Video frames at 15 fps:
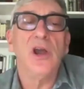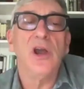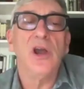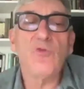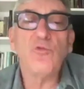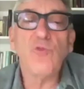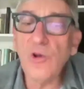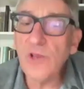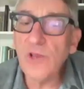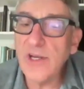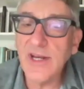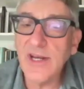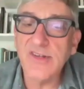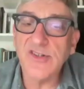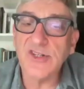Her role in
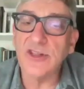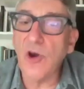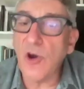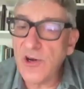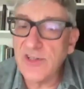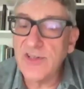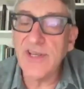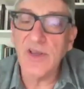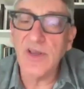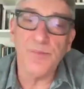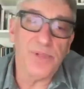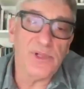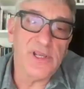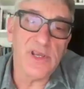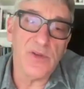it is largely
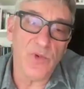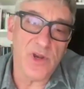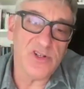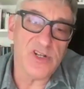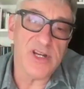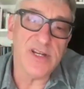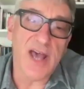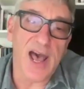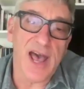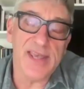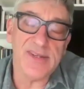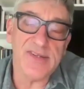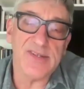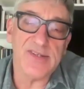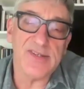complete when she
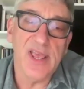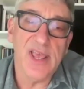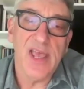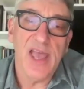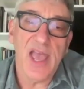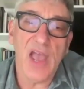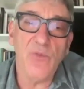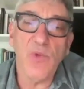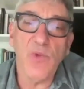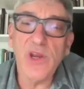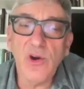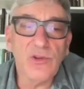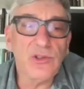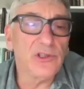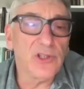dies, and we
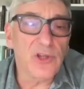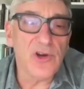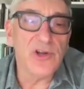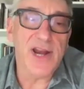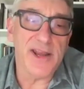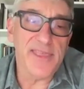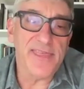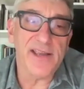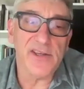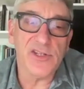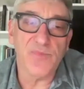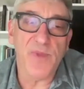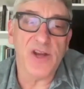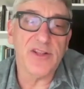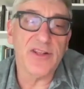don't learn anything
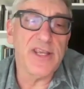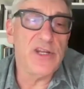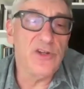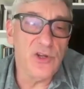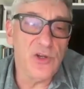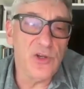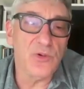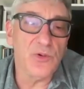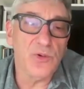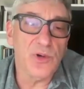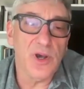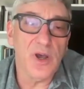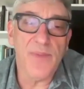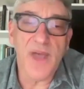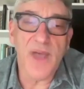especially new
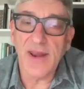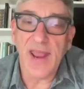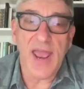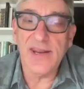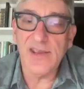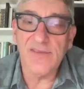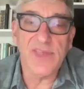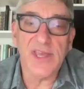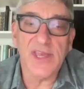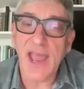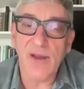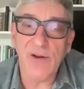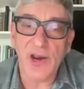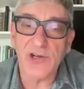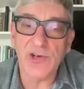about any of the
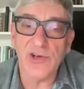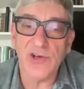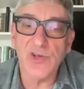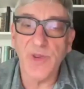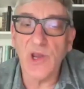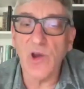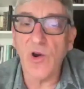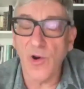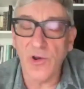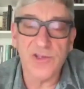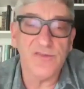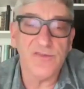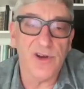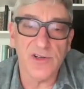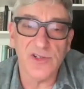characters
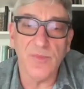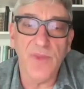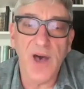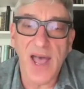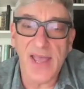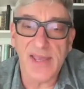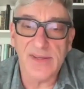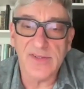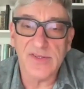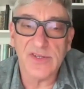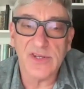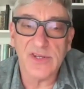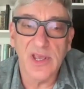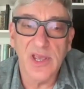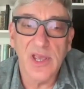because of her demise.